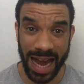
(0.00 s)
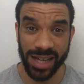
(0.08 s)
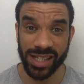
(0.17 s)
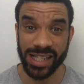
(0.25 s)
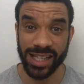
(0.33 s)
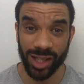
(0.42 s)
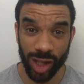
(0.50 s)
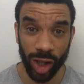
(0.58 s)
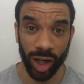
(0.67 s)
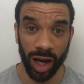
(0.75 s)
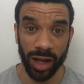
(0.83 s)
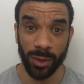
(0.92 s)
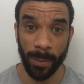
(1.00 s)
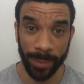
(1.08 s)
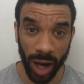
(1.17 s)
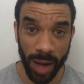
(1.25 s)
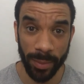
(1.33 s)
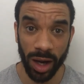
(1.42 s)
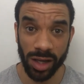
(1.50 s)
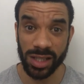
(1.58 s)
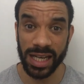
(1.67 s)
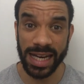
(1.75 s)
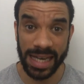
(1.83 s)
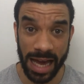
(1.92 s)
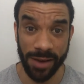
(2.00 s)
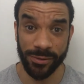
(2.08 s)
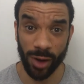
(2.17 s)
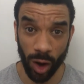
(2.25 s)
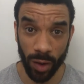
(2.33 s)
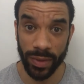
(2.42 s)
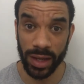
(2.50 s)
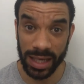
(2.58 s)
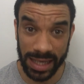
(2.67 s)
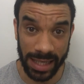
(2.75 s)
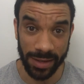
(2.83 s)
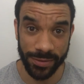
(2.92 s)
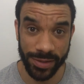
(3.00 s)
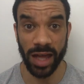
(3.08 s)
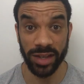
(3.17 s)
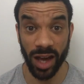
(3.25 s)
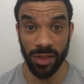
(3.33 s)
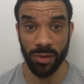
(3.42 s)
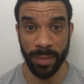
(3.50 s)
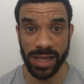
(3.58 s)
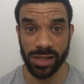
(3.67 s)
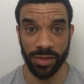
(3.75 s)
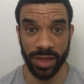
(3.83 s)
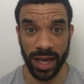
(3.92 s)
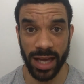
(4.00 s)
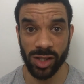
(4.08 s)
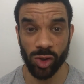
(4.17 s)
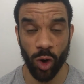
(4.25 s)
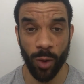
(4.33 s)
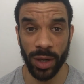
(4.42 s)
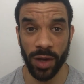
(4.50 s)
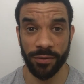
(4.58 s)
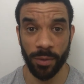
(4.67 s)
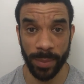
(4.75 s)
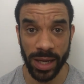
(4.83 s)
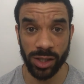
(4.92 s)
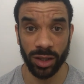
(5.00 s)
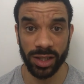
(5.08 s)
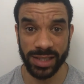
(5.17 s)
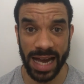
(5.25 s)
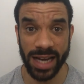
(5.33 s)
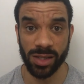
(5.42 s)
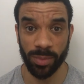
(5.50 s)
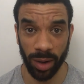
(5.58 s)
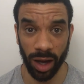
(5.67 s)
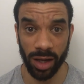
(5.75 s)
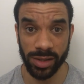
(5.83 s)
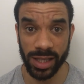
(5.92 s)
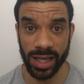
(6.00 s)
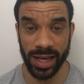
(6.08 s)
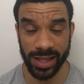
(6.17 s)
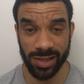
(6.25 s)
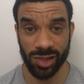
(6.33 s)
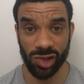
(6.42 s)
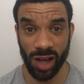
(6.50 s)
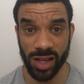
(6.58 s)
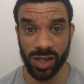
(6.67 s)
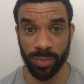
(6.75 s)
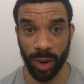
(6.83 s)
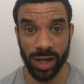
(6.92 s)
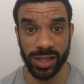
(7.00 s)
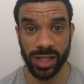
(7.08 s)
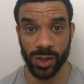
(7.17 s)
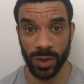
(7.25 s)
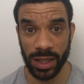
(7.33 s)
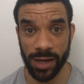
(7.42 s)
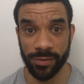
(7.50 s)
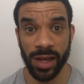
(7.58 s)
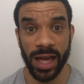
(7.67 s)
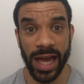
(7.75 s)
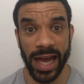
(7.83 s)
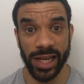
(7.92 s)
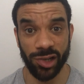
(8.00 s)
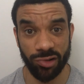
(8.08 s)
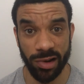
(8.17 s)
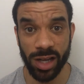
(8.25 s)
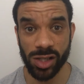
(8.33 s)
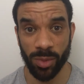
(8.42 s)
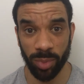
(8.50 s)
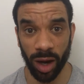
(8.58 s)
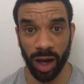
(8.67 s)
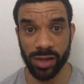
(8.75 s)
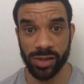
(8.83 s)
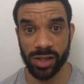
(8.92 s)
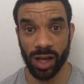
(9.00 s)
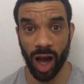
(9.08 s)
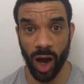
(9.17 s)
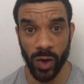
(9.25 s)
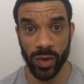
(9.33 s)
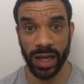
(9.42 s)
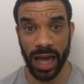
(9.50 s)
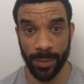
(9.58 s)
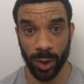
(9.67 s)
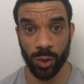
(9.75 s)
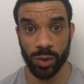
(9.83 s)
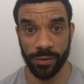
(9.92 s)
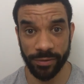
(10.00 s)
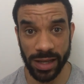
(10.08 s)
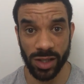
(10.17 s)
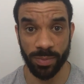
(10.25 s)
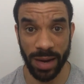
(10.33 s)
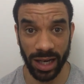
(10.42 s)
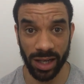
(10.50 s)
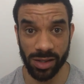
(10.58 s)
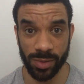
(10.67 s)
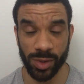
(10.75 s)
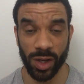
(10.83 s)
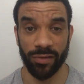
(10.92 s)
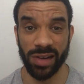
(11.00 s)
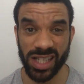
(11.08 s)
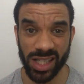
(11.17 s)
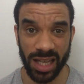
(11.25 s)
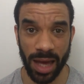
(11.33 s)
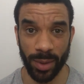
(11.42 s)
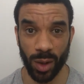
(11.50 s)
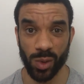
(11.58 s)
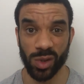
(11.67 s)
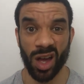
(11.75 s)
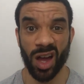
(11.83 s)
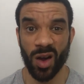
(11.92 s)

actually look like the bite marks that they left on the leaves. And the other amazing thing is, normally if a beetle attacks a plant, it starts to bite into a leaf, it triggers the plant's own chemical defense mechanism. So it releases chemicals